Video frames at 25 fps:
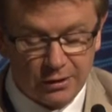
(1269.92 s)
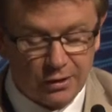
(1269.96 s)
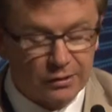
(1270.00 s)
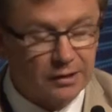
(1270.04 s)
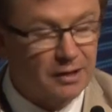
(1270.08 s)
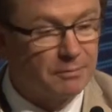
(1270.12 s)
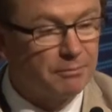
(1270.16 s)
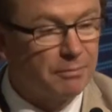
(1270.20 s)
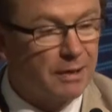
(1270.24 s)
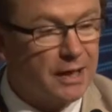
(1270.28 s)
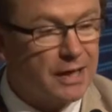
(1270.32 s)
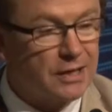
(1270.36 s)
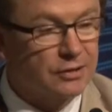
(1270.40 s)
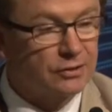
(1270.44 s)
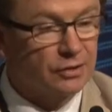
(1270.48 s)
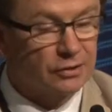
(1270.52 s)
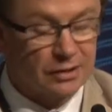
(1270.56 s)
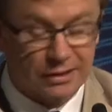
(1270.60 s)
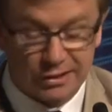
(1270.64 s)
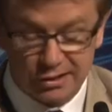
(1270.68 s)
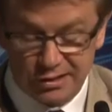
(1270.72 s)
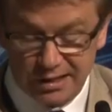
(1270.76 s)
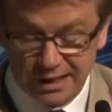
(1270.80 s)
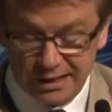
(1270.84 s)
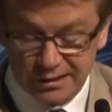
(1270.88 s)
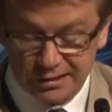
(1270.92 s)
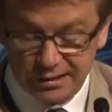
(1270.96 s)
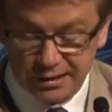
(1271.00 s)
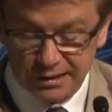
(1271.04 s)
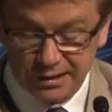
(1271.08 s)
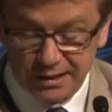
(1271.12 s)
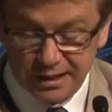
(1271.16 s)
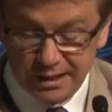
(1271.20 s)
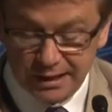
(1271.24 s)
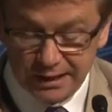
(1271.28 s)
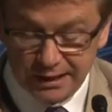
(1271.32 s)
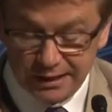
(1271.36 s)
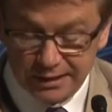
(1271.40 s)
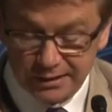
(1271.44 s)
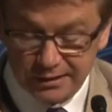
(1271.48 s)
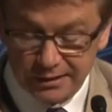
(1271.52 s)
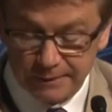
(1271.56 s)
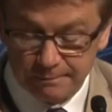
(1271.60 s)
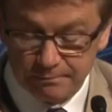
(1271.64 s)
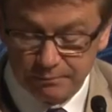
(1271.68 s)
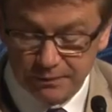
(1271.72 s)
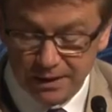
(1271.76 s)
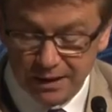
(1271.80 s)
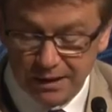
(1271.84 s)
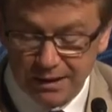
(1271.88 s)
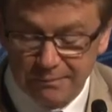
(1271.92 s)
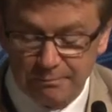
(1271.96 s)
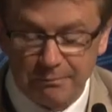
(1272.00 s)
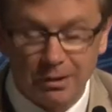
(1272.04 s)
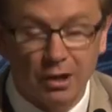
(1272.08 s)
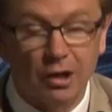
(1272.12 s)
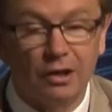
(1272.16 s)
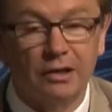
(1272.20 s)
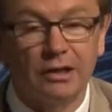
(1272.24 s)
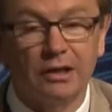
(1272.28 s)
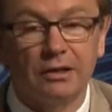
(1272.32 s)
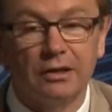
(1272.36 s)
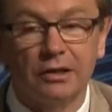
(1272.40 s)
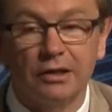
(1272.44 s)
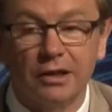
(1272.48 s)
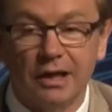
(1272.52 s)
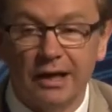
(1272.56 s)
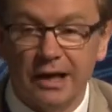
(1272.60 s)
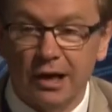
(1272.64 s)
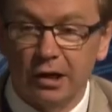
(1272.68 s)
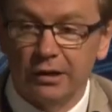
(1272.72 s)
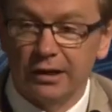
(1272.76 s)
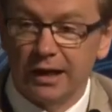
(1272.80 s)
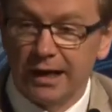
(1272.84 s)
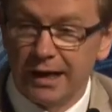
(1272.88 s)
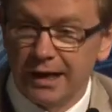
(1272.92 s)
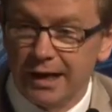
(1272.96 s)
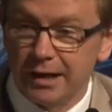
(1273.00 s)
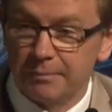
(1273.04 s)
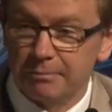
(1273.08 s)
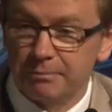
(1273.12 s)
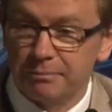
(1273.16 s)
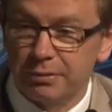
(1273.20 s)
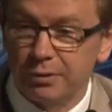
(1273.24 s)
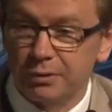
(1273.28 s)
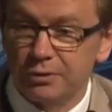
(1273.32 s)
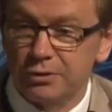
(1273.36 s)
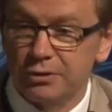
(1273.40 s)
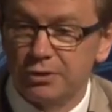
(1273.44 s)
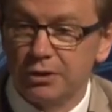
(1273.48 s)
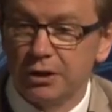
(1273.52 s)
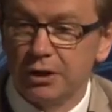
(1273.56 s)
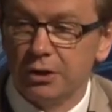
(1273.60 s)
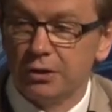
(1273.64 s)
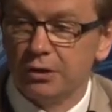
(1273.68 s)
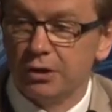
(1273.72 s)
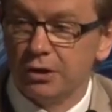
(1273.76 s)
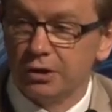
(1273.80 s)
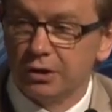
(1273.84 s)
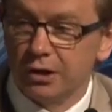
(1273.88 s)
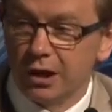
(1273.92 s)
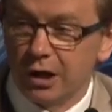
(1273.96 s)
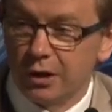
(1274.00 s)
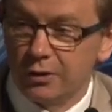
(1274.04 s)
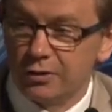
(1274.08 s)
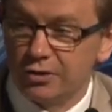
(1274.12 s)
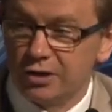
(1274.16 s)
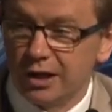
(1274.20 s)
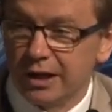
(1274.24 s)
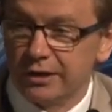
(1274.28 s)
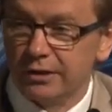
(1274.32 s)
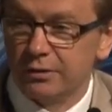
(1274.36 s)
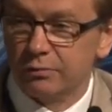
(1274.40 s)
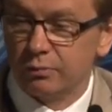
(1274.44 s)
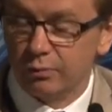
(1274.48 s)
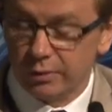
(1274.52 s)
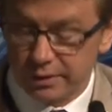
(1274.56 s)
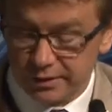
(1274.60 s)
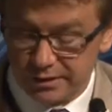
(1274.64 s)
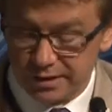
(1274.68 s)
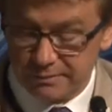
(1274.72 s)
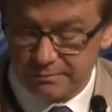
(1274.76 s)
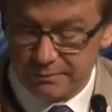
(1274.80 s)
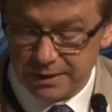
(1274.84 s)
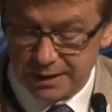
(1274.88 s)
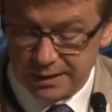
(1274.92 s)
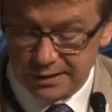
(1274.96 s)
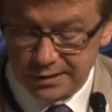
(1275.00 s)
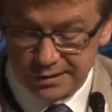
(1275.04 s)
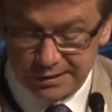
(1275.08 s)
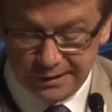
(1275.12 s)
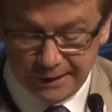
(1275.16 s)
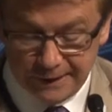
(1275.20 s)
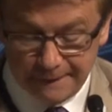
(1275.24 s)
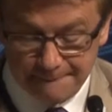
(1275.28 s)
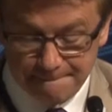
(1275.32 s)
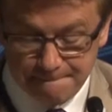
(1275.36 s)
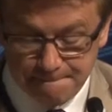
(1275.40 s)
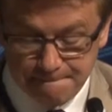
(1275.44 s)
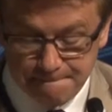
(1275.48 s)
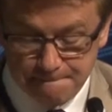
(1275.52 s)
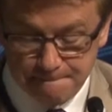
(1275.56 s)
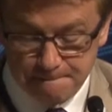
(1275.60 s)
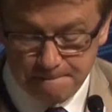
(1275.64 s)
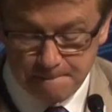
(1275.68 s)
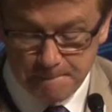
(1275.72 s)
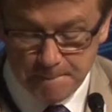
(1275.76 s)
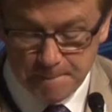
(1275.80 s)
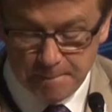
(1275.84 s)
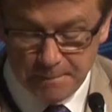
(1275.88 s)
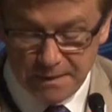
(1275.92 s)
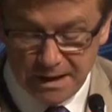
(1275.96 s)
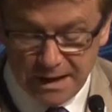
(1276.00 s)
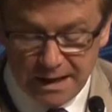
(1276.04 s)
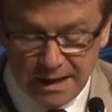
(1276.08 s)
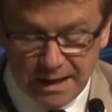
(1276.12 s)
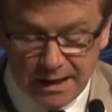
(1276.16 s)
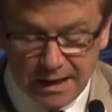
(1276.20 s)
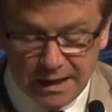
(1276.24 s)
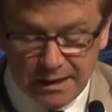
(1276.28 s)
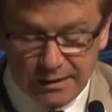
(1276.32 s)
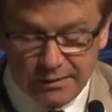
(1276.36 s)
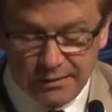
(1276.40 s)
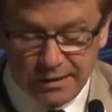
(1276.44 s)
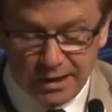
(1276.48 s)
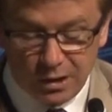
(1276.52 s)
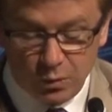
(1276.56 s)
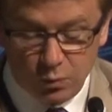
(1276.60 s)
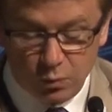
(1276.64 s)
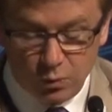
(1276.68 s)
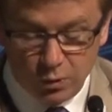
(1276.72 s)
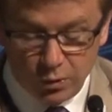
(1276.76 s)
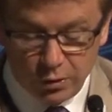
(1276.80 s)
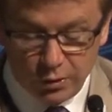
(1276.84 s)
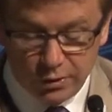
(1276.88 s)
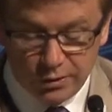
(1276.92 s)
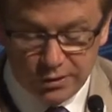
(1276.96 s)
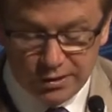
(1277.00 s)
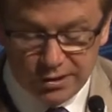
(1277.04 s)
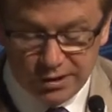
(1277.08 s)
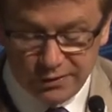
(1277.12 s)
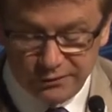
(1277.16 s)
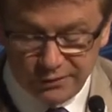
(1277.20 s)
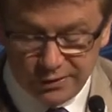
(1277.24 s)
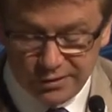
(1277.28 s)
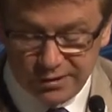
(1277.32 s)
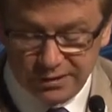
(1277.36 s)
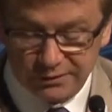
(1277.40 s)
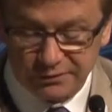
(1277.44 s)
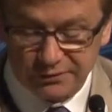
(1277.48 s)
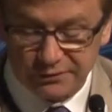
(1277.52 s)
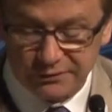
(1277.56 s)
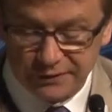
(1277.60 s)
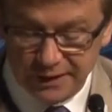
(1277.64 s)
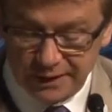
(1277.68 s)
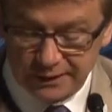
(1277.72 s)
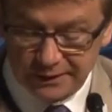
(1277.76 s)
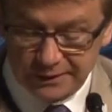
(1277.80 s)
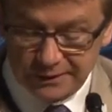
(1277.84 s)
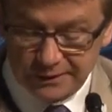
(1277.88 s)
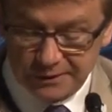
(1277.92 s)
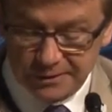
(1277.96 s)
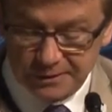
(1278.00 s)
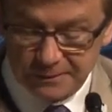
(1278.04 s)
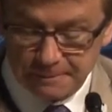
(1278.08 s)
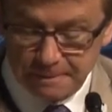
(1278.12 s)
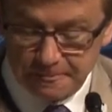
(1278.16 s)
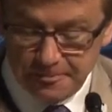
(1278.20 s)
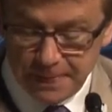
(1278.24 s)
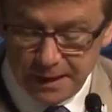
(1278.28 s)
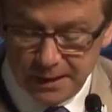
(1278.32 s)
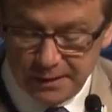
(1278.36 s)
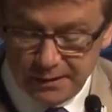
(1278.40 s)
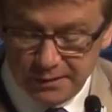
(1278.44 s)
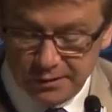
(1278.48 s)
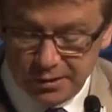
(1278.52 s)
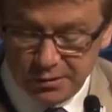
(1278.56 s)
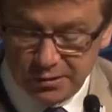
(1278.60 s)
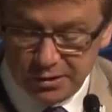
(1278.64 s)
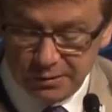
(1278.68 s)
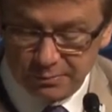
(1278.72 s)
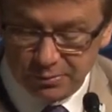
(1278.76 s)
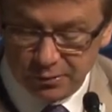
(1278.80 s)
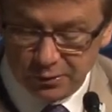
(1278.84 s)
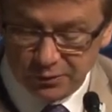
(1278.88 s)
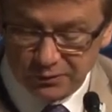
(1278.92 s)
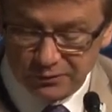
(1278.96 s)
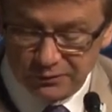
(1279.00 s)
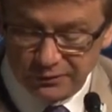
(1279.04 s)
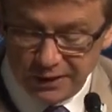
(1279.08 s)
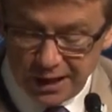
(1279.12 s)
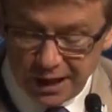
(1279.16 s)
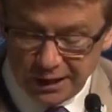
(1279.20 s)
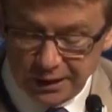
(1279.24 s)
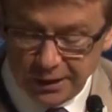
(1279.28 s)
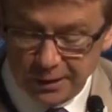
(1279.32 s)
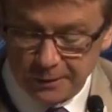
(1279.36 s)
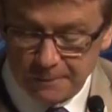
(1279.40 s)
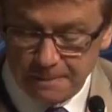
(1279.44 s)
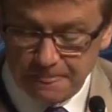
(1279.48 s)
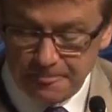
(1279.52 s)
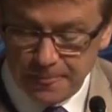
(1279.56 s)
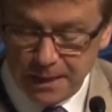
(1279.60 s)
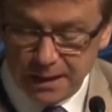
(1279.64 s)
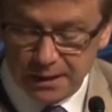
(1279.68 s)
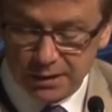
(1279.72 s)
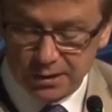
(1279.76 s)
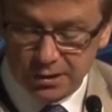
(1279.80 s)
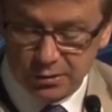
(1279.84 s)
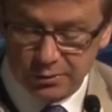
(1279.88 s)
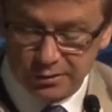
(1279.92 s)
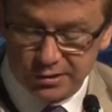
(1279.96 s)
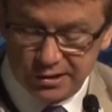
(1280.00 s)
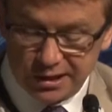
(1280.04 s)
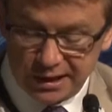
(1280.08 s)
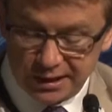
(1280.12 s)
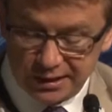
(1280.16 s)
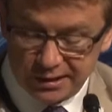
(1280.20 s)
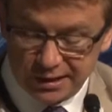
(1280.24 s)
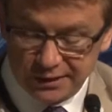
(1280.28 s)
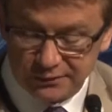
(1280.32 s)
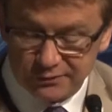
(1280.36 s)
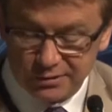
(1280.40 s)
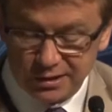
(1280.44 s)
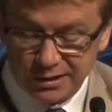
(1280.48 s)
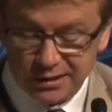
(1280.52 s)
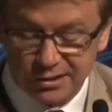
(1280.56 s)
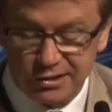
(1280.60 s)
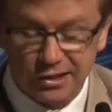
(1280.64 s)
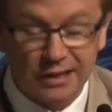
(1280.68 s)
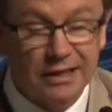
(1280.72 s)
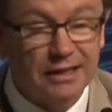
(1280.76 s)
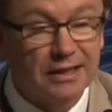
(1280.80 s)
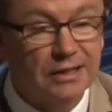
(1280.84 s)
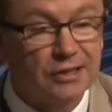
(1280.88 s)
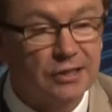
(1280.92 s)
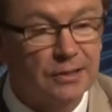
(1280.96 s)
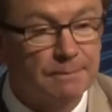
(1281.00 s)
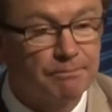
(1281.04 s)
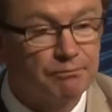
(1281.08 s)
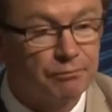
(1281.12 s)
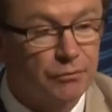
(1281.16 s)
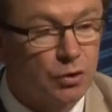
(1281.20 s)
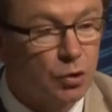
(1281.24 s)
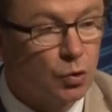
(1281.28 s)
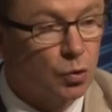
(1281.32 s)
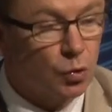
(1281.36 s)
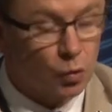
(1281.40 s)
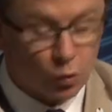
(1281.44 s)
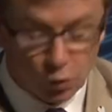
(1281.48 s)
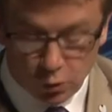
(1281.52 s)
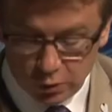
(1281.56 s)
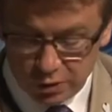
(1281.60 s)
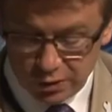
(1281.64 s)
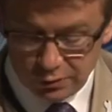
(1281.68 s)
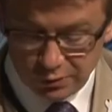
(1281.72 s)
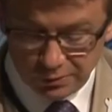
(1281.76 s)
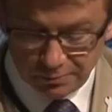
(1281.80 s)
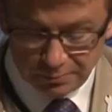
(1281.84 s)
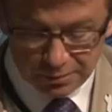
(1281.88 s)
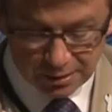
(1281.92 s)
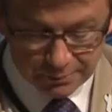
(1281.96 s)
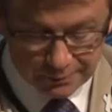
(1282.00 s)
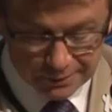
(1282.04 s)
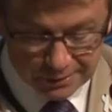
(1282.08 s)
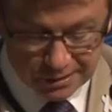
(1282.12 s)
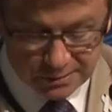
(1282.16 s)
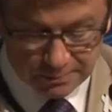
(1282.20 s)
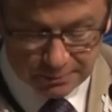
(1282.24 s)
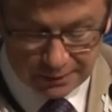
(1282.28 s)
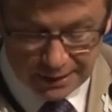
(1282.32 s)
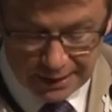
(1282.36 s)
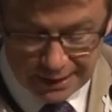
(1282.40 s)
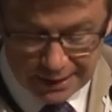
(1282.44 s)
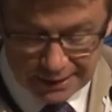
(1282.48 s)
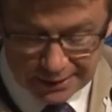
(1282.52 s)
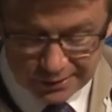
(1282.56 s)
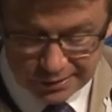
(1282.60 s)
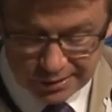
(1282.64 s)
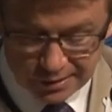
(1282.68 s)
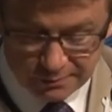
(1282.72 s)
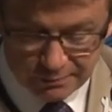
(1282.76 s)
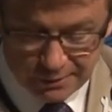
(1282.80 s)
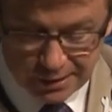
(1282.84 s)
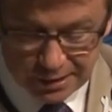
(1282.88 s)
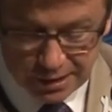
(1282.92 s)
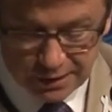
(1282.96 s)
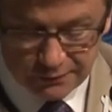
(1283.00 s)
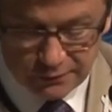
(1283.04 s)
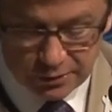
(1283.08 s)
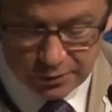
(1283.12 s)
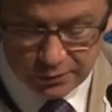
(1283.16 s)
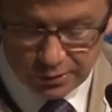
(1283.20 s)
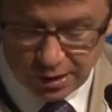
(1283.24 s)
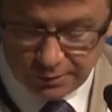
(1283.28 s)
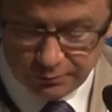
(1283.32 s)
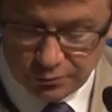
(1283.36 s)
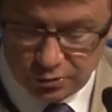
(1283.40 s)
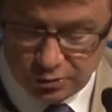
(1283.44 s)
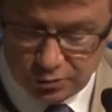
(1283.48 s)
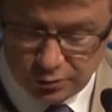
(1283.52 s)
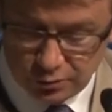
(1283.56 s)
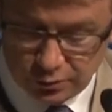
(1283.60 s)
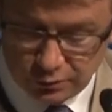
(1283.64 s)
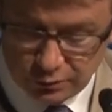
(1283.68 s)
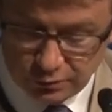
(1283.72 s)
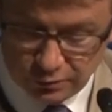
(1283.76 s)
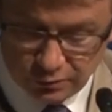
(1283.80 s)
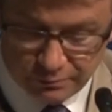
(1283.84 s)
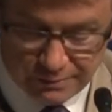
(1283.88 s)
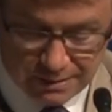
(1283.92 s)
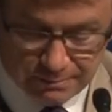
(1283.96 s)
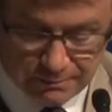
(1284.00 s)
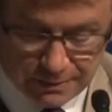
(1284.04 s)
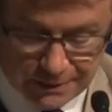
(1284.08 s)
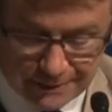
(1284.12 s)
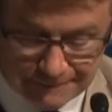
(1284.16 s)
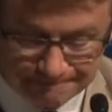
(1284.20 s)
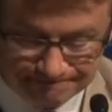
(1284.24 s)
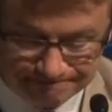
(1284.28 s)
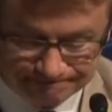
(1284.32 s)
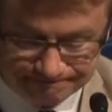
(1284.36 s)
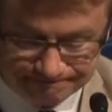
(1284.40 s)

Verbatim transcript: longer based on assessed need, but on, on outputs negotiated with the minister. There weren't sufficient funds to support whānau, to attend FGCs, or to implement plans, as many of you, I'm sure, remember.